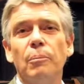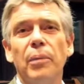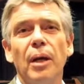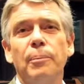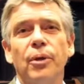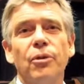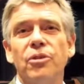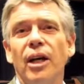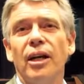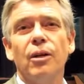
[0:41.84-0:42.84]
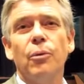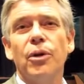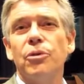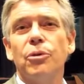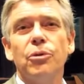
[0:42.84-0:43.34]
papers, either
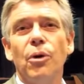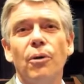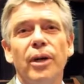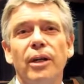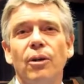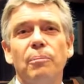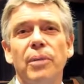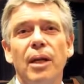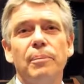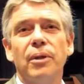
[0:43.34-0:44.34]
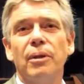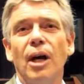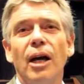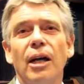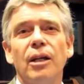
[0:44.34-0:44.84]
with a drawing on paper,
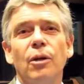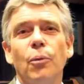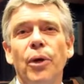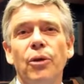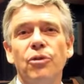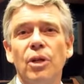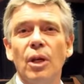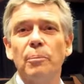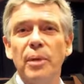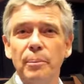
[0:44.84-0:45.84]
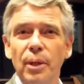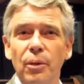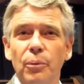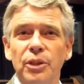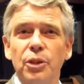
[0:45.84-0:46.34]
either with
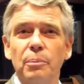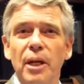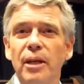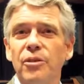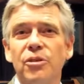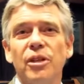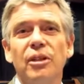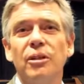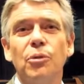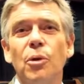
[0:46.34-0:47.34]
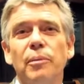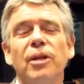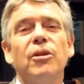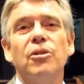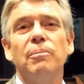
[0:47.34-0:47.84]
people which you place in the room,
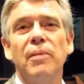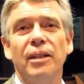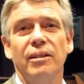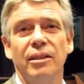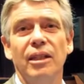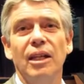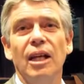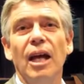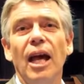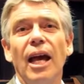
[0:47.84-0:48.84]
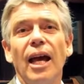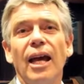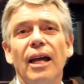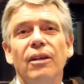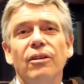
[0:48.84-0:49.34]
it doesn't matter.
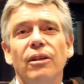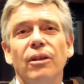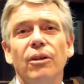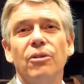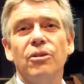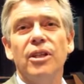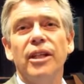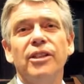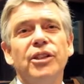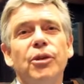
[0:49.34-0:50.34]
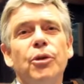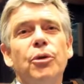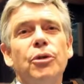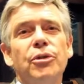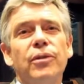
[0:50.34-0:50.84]
And a constellation
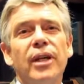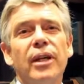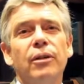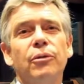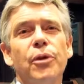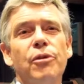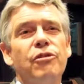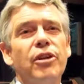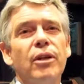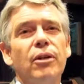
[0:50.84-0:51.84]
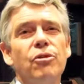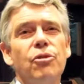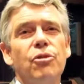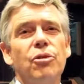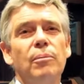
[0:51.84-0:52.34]
usually
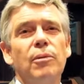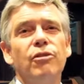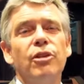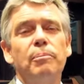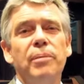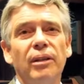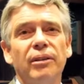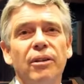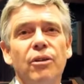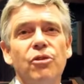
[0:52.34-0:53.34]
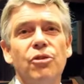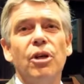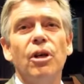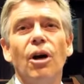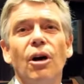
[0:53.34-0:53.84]
reveals some of the
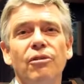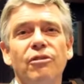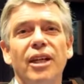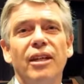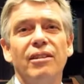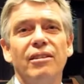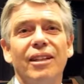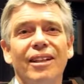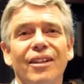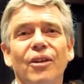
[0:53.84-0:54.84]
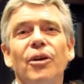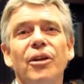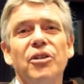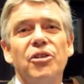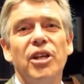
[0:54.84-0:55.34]
patterns of that
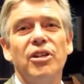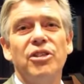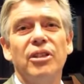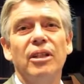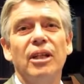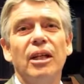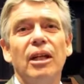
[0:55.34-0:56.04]
organization.